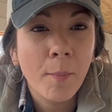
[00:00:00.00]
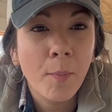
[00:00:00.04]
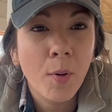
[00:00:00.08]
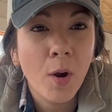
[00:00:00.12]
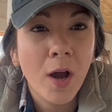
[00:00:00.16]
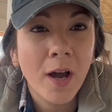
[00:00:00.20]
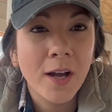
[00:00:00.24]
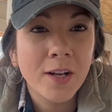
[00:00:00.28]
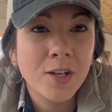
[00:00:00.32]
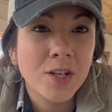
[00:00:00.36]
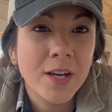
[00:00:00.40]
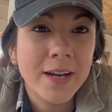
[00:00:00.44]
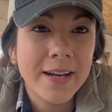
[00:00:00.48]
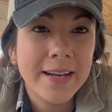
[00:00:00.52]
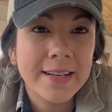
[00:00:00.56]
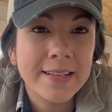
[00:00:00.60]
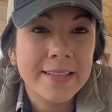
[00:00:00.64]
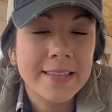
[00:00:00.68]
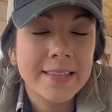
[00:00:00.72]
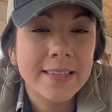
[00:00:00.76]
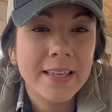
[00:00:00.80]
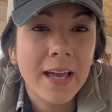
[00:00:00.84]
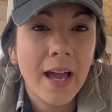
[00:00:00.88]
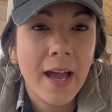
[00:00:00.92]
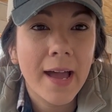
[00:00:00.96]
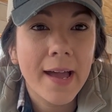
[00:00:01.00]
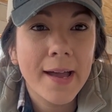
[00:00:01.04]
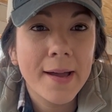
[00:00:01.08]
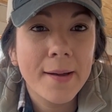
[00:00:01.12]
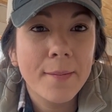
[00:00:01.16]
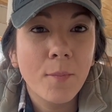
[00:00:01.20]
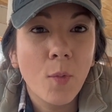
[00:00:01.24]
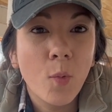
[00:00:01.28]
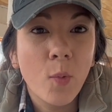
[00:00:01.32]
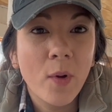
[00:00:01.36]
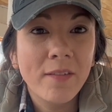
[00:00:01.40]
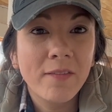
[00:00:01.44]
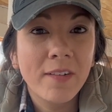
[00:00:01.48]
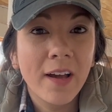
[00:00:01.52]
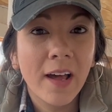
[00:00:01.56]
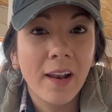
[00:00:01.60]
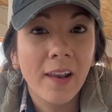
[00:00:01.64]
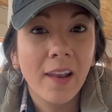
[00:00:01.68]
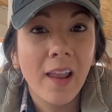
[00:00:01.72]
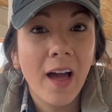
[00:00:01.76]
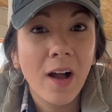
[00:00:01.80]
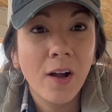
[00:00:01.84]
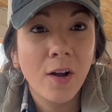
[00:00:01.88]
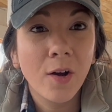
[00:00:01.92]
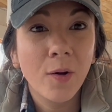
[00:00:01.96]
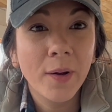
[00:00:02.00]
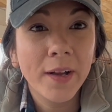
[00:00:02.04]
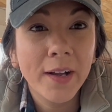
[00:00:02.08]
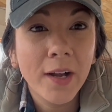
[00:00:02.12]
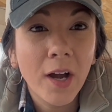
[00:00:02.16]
projects. We've got a lot going